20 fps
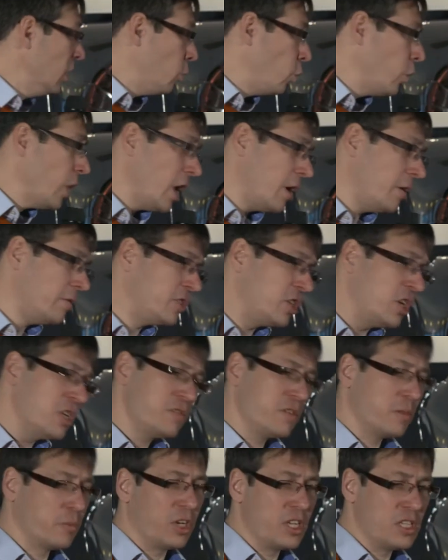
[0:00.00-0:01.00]
We have
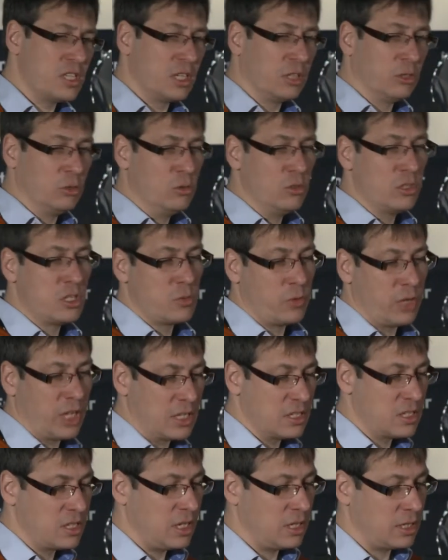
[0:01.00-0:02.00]
transfer pricing rules. We
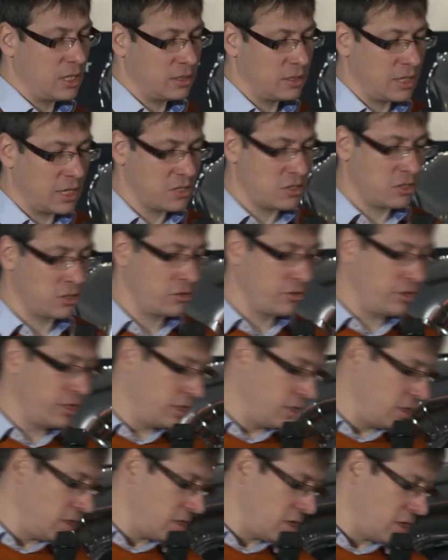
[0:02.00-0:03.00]
can see that tax
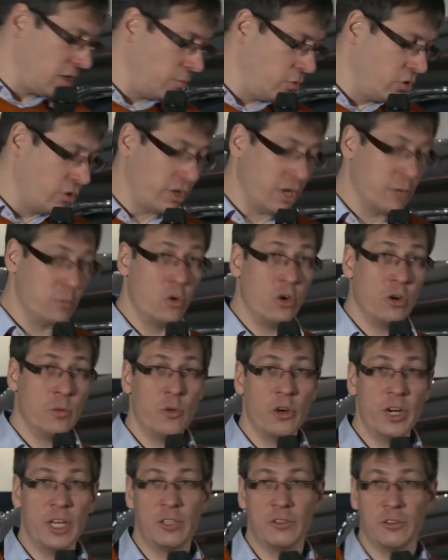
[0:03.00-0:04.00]
authorities are more and more
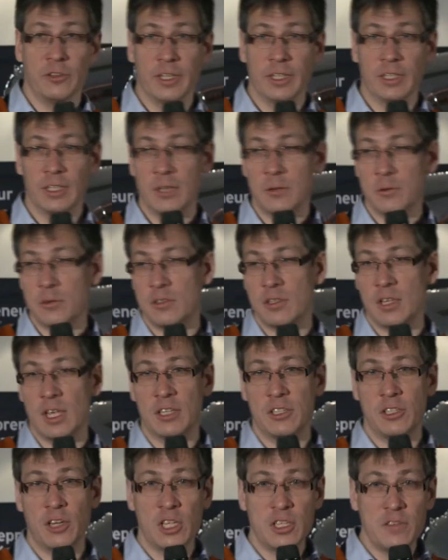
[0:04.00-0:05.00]
monitoring those
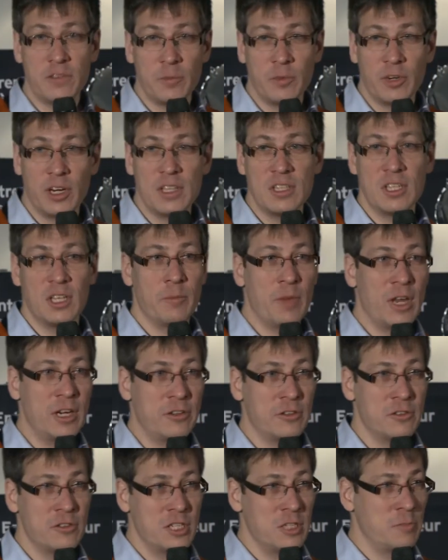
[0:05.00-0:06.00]
transfer pricing
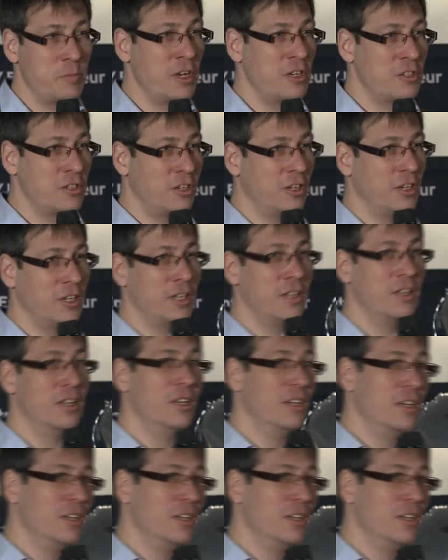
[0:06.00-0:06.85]
matters, especially